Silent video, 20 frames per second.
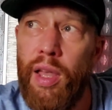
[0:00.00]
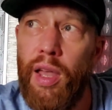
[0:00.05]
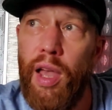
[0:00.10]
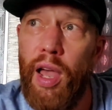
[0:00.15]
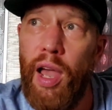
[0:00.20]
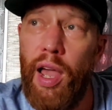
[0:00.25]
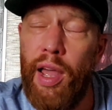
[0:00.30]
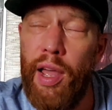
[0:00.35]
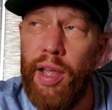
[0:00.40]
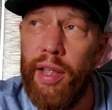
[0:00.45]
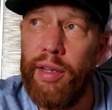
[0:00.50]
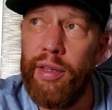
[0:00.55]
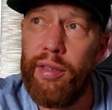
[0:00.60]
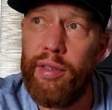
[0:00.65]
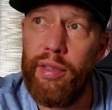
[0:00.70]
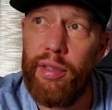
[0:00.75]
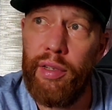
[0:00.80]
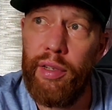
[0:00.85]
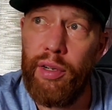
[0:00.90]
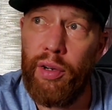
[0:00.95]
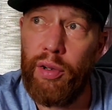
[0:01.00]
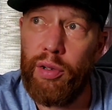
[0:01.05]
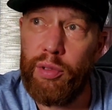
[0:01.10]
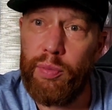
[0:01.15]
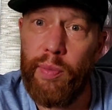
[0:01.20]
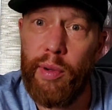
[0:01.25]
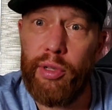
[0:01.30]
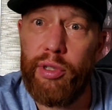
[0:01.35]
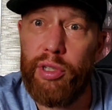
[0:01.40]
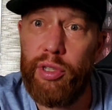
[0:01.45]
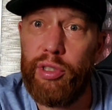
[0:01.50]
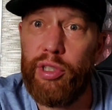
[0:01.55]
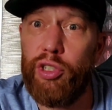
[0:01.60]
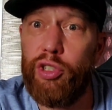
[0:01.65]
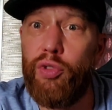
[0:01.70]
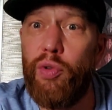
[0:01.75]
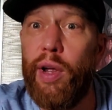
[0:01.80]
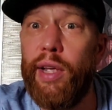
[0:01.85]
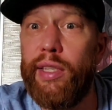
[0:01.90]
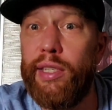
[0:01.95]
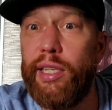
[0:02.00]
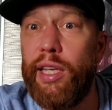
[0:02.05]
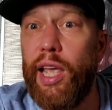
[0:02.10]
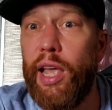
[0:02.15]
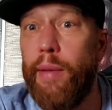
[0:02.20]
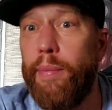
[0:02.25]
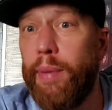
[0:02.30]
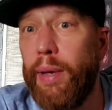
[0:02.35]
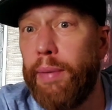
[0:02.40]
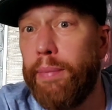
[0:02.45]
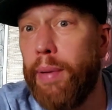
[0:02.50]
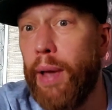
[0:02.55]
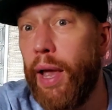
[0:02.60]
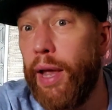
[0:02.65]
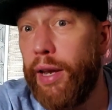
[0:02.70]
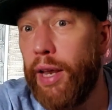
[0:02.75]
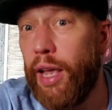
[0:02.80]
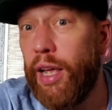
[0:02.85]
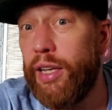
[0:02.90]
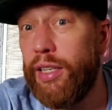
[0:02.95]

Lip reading: And, you know, as much as it's great to get a big payday,